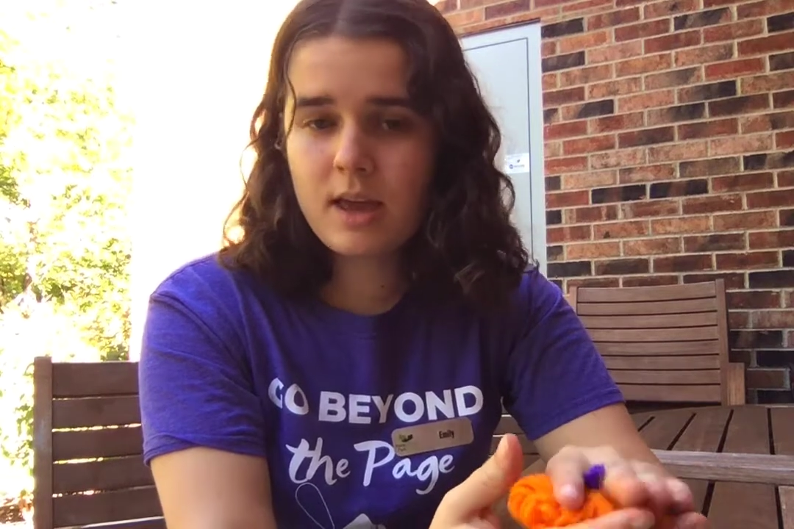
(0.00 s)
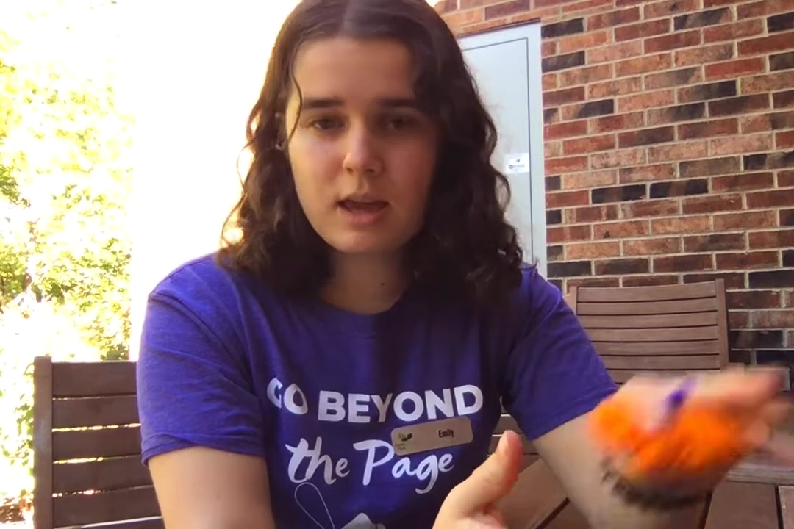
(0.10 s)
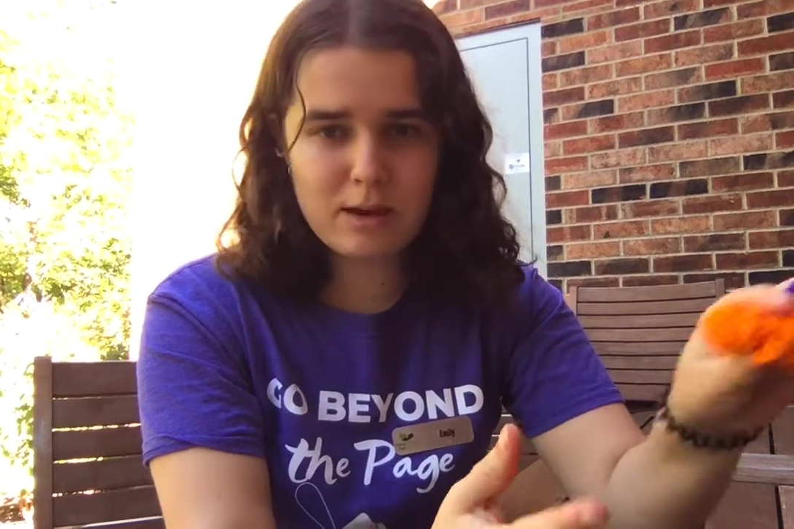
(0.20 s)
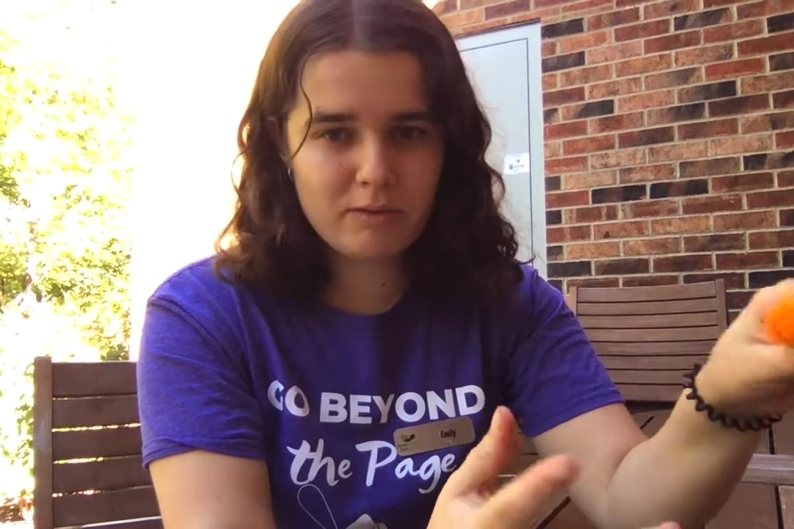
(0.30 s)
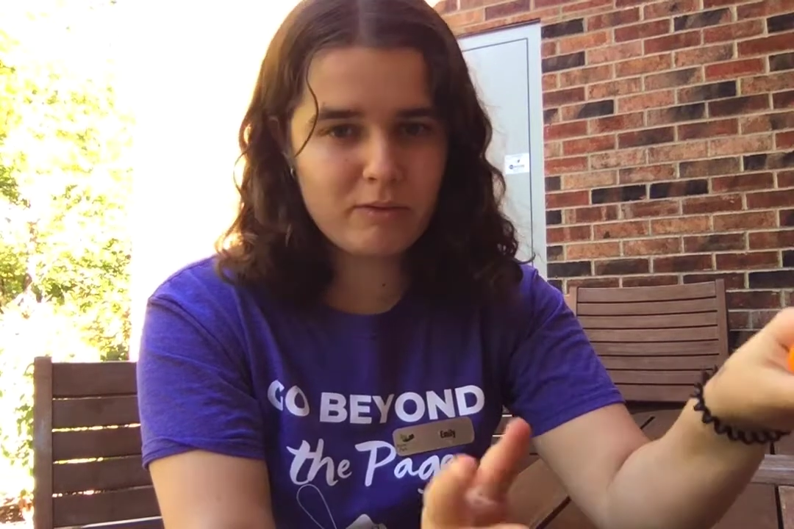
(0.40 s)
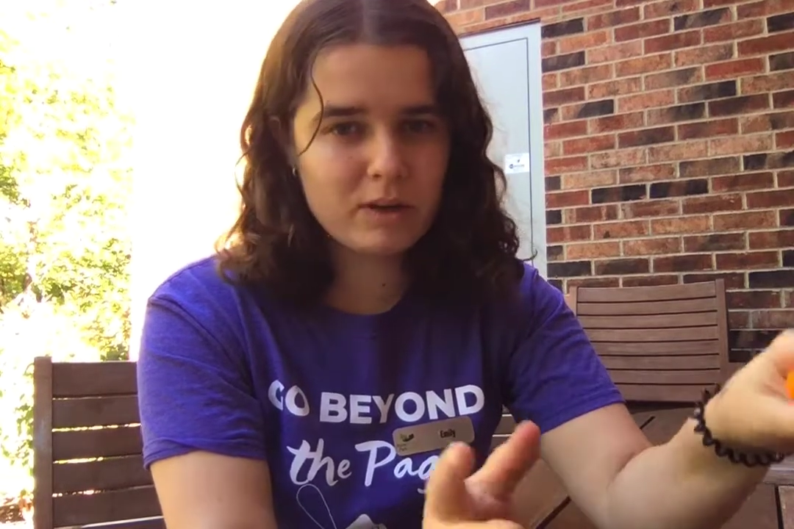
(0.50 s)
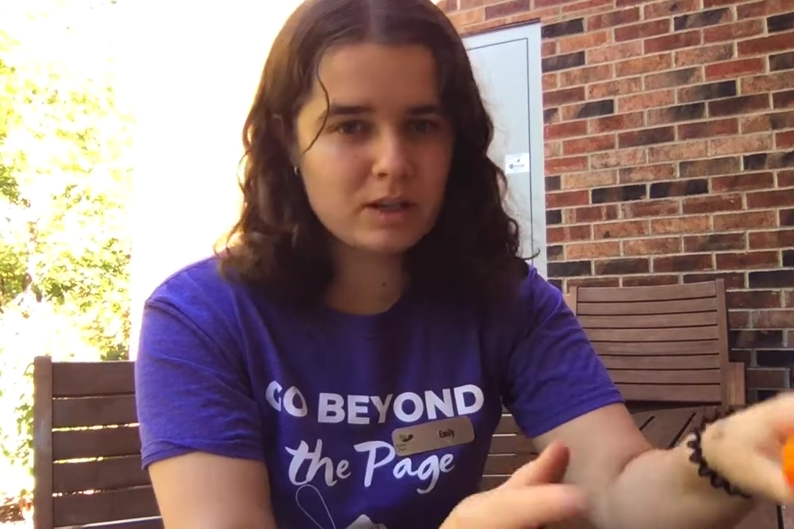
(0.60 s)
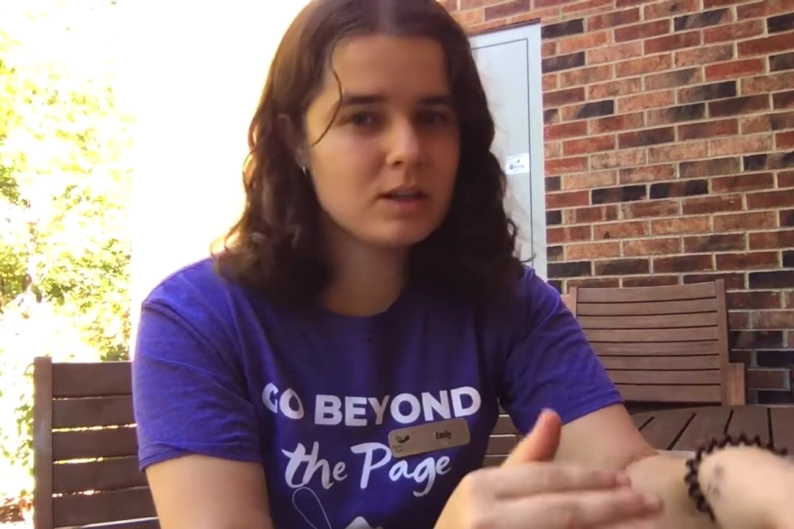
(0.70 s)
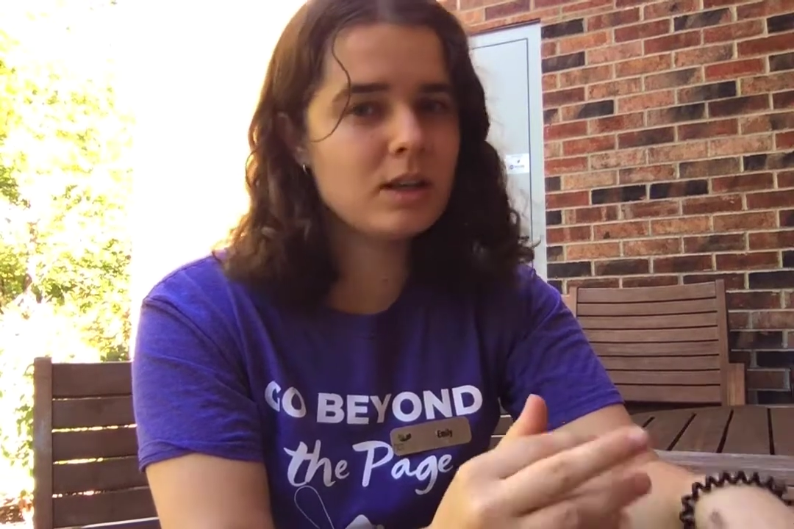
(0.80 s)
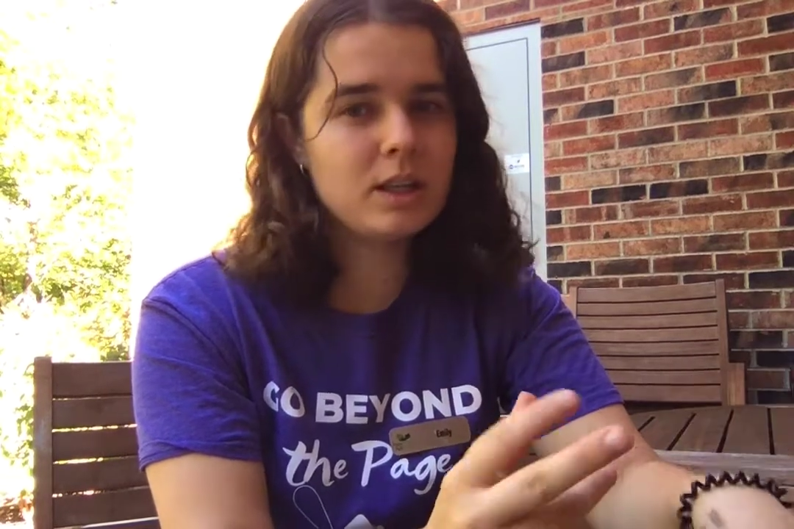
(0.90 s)
if
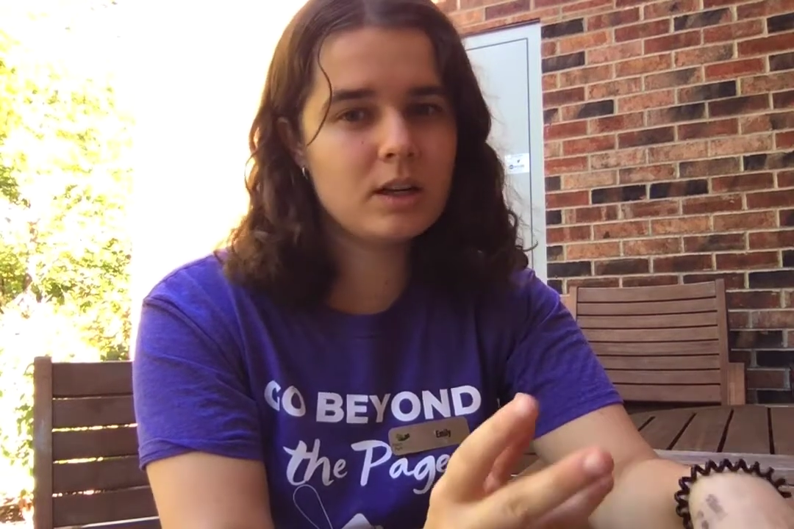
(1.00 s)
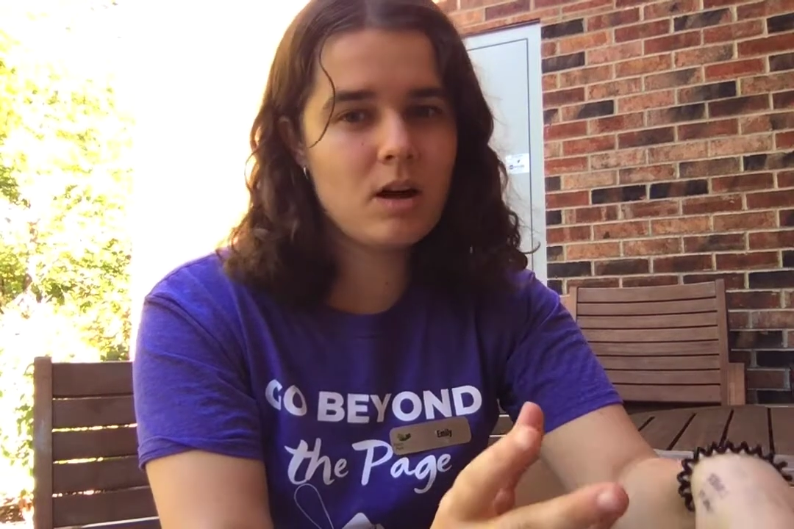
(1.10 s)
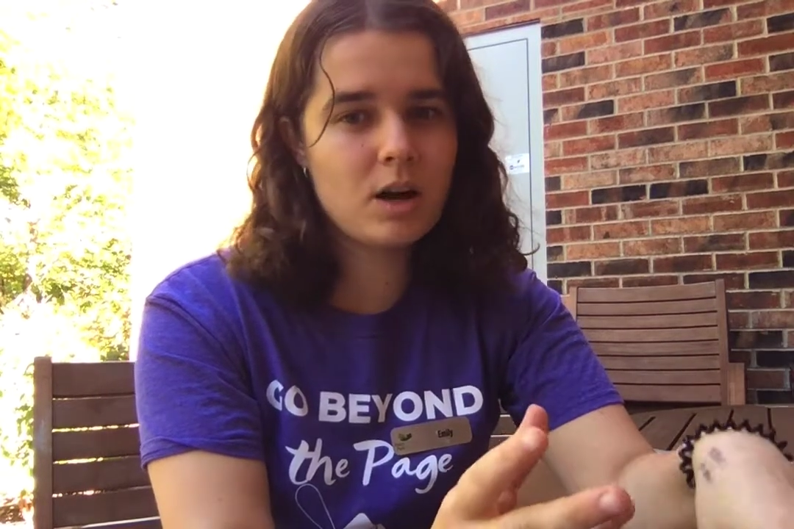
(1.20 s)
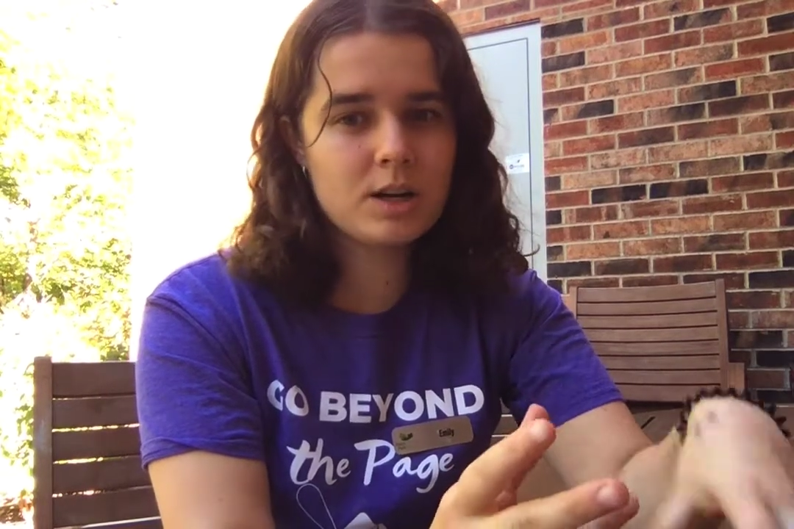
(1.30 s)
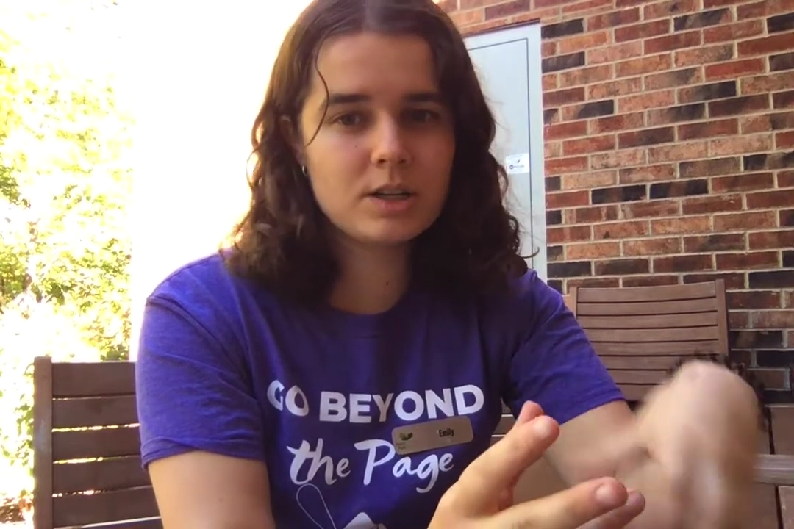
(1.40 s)
it's a little hard